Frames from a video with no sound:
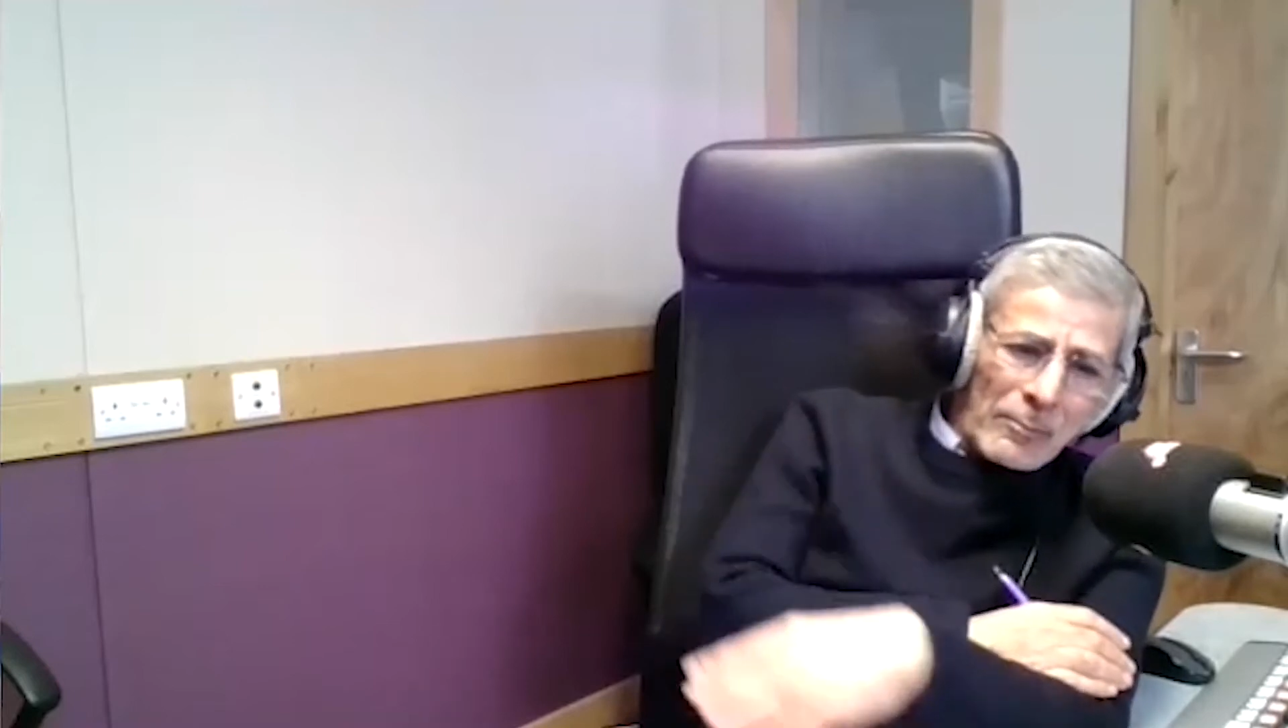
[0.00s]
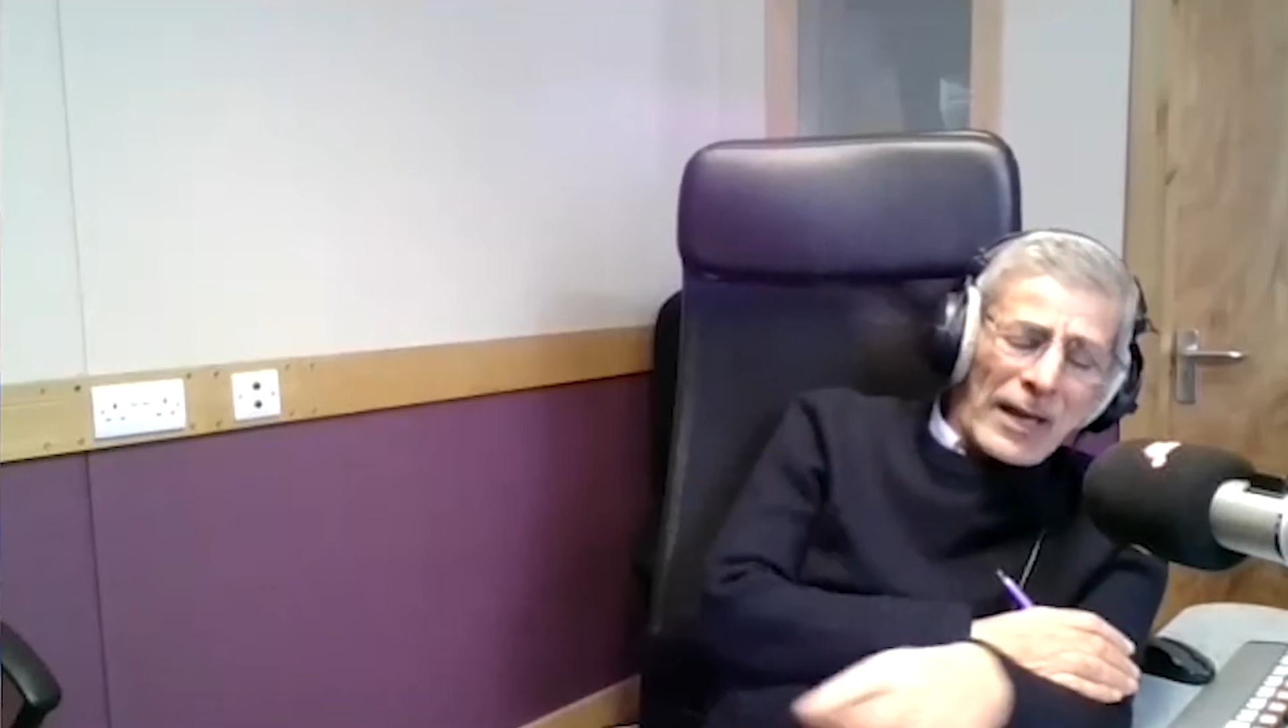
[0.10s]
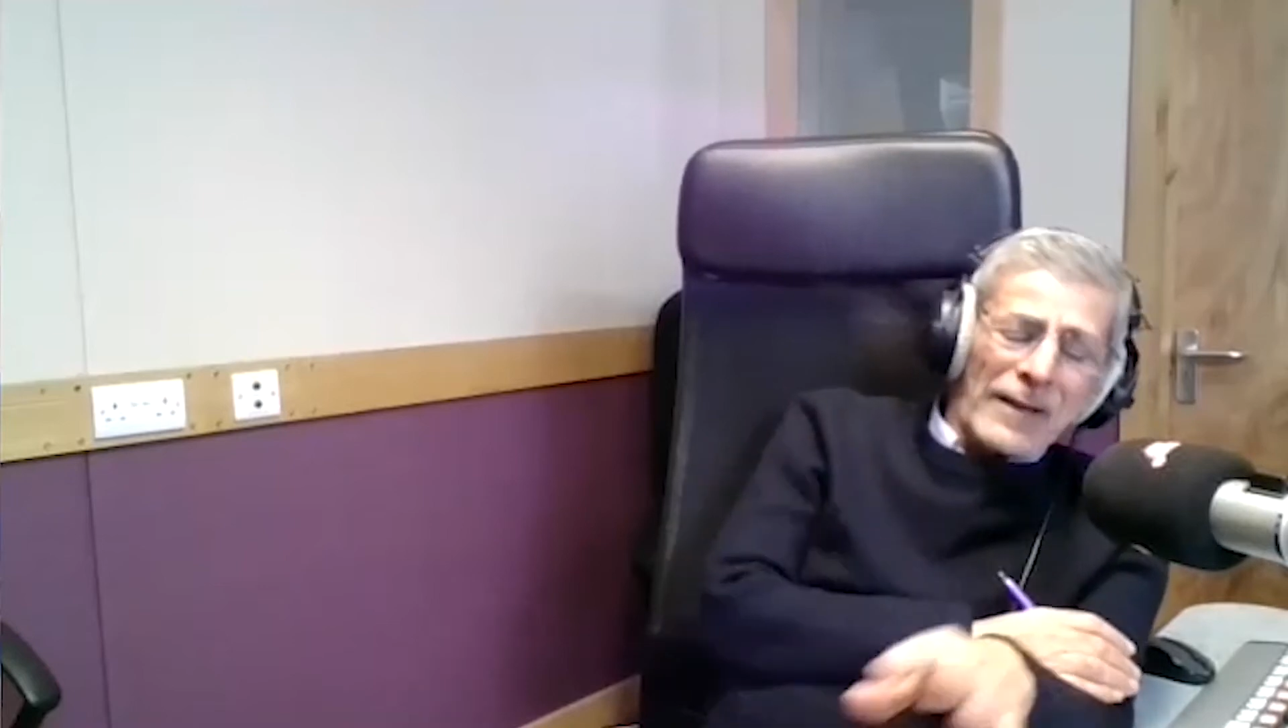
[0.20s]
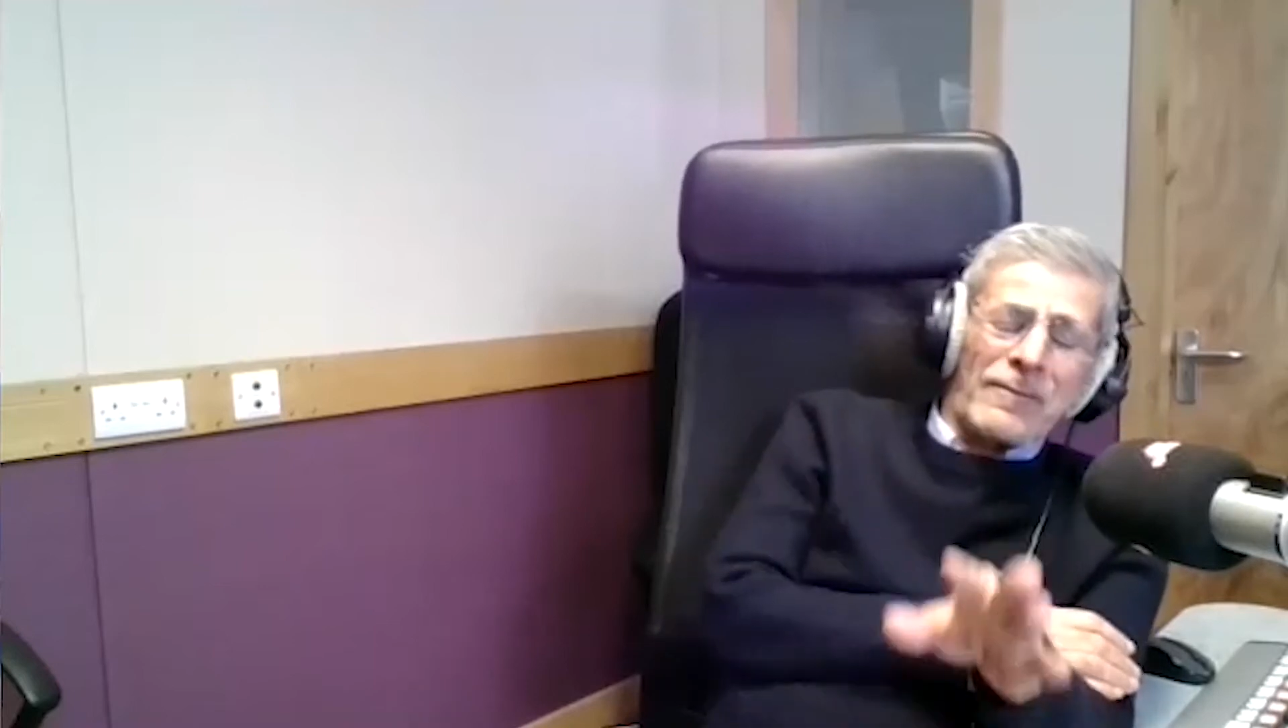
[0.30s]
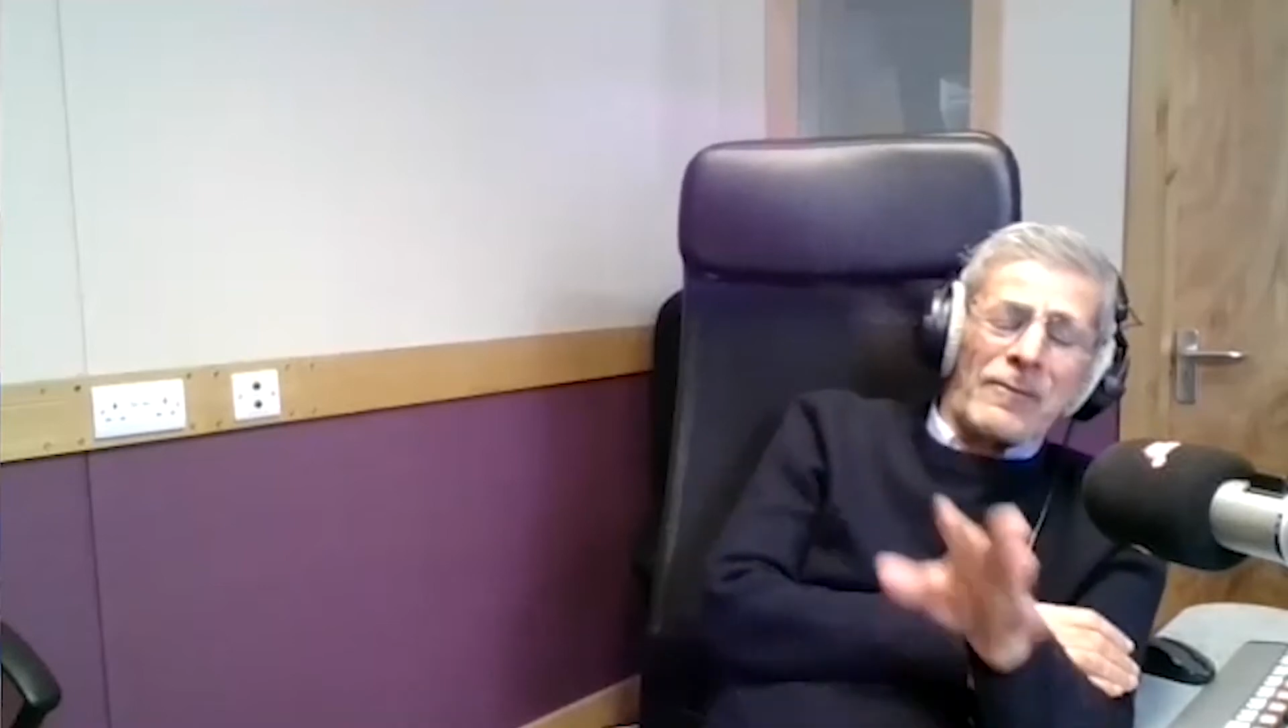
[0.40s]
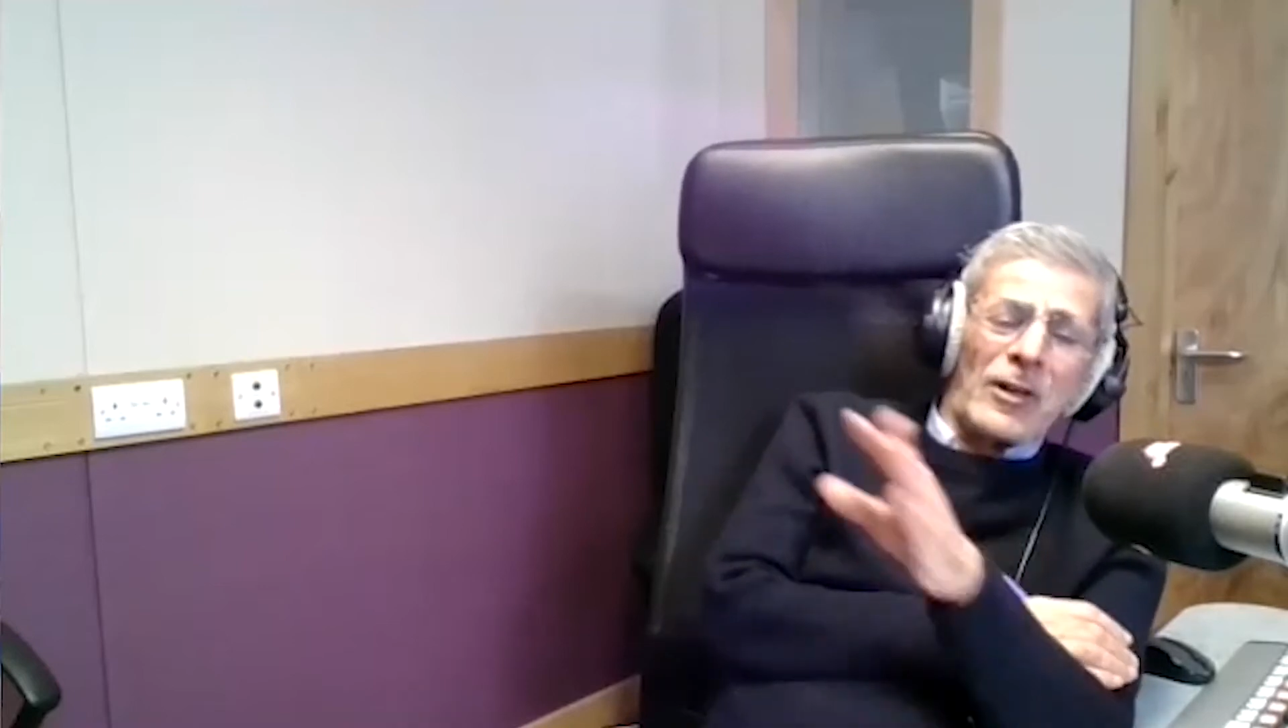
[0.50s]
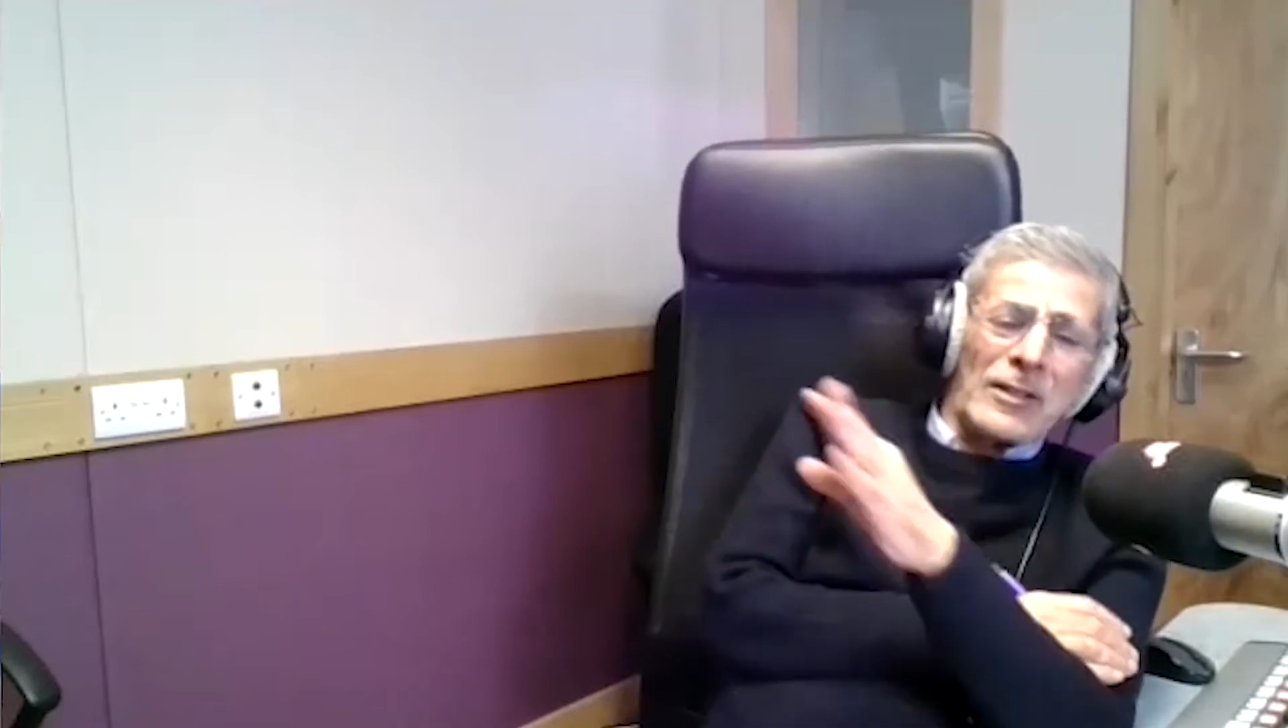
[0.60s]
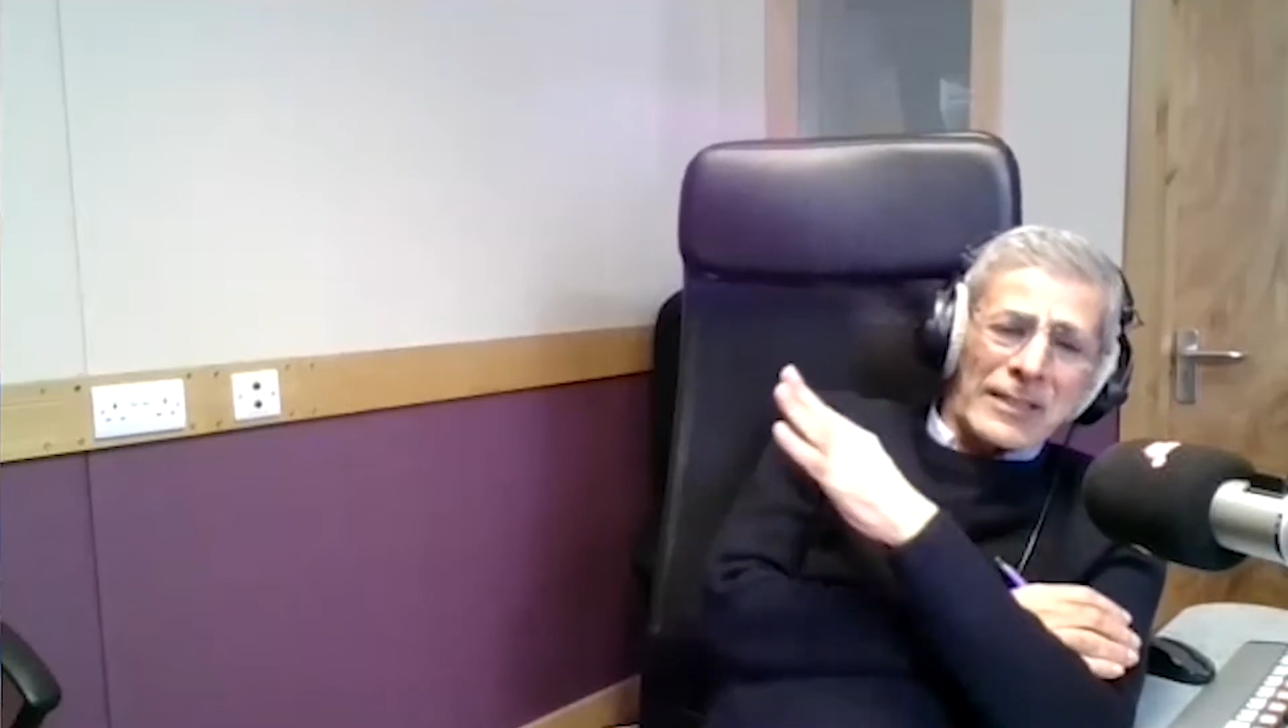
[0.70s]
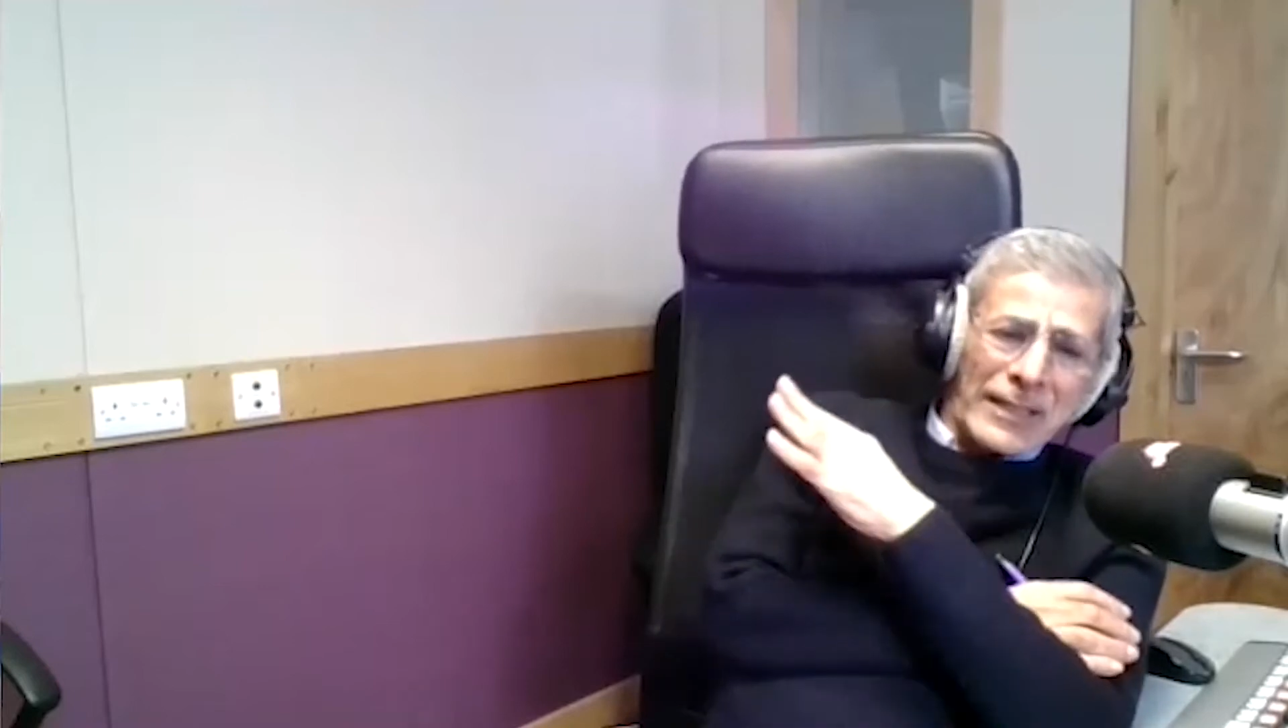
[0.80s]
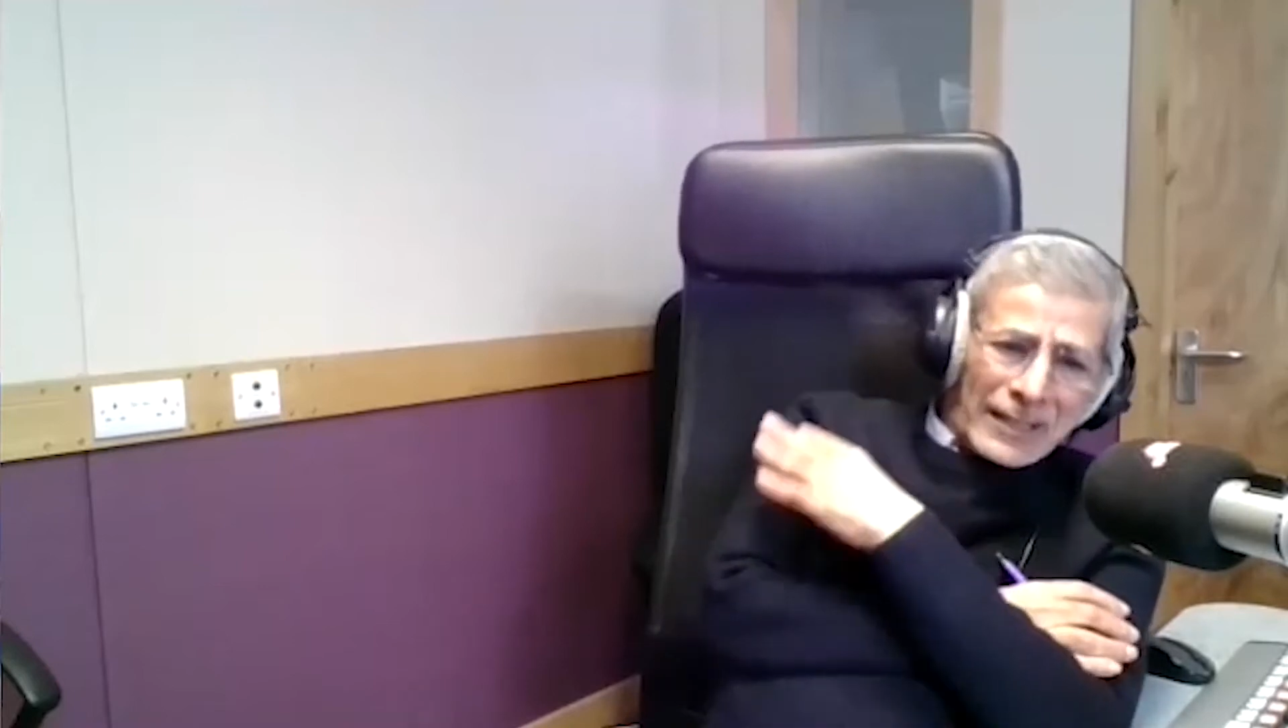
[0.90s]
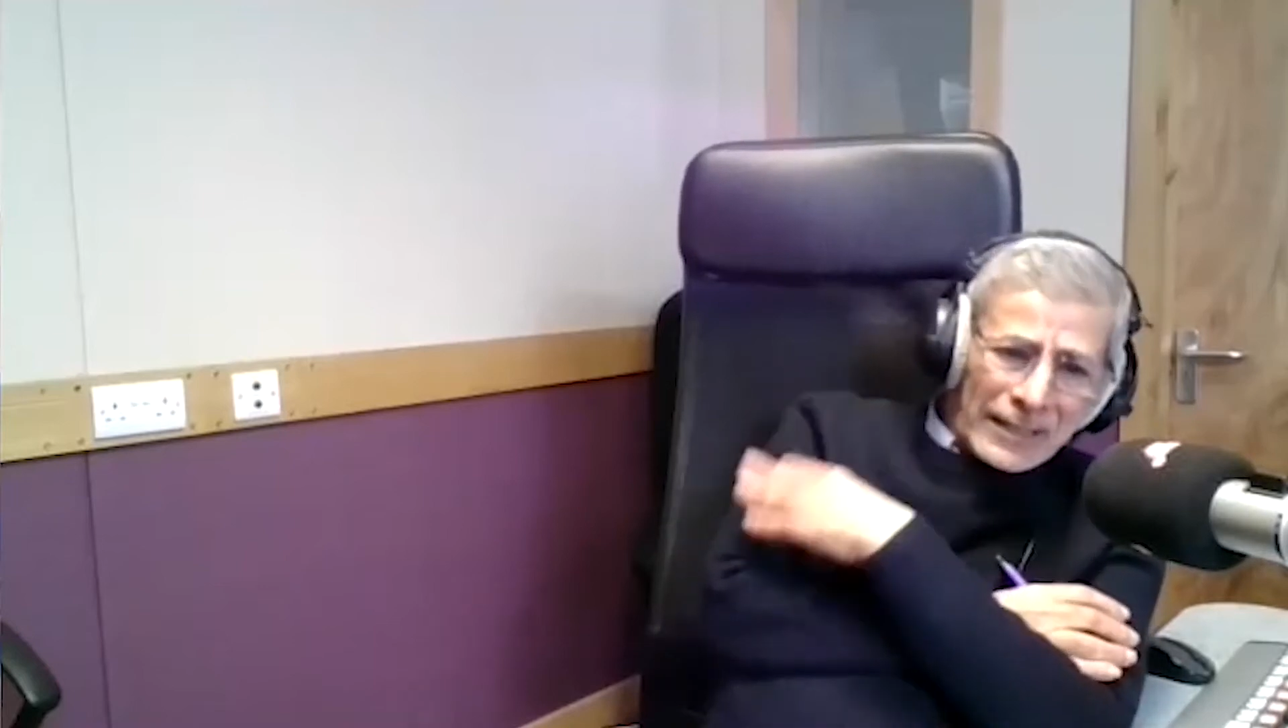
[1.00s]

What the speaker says: breakfast,